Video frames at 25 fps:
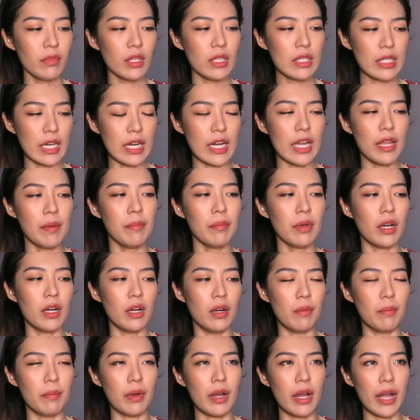time.
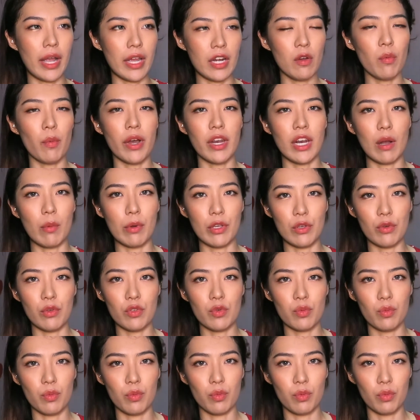Either one I will
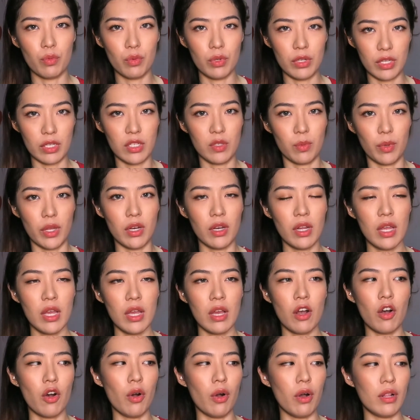use this one,
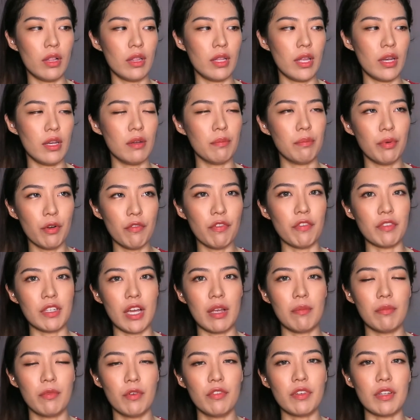or then both the
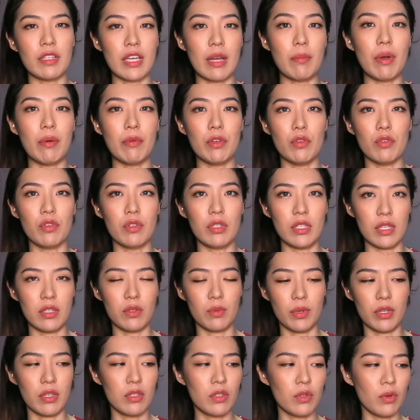time I will use this
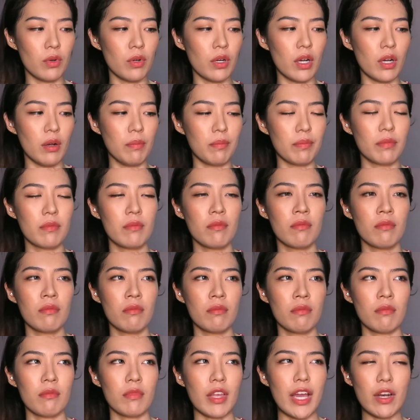one. So
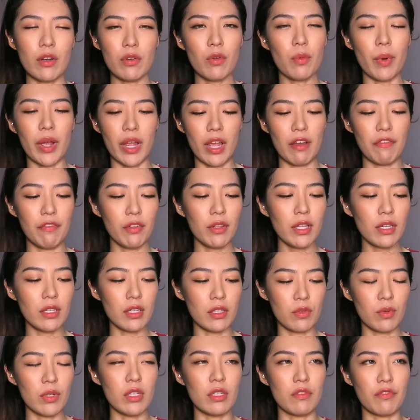I don't know why, I feel like
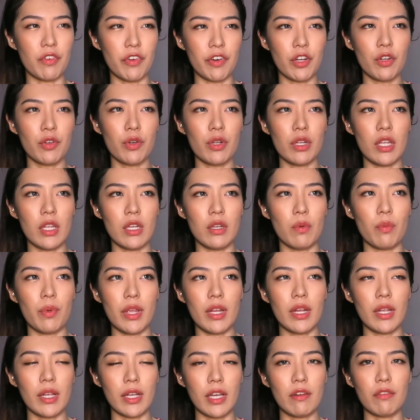this one is very good in a way
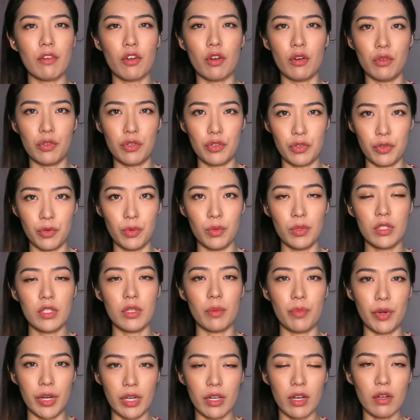that it kind of controls the
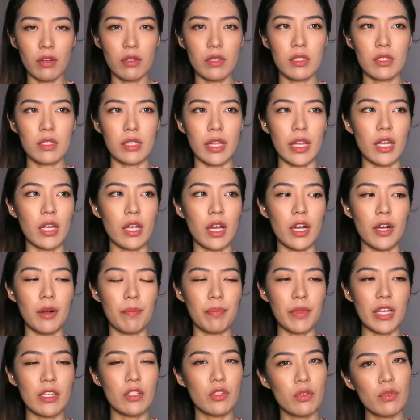breakouts. Like
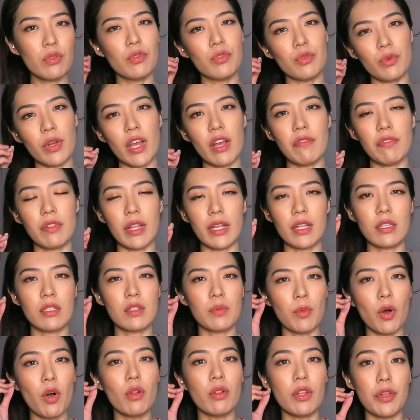I still do have like
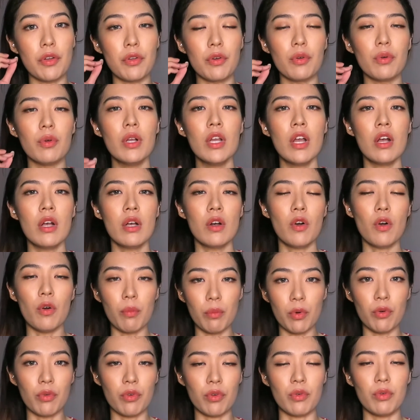small little
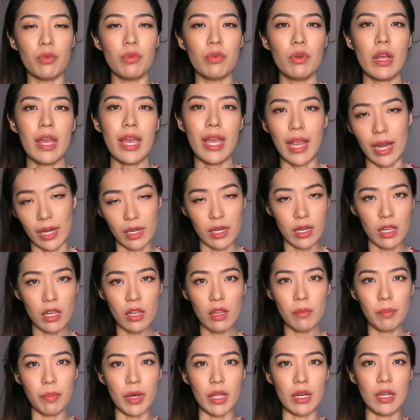hormonal acne,
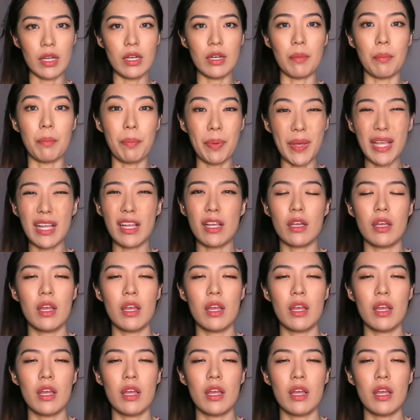but then the big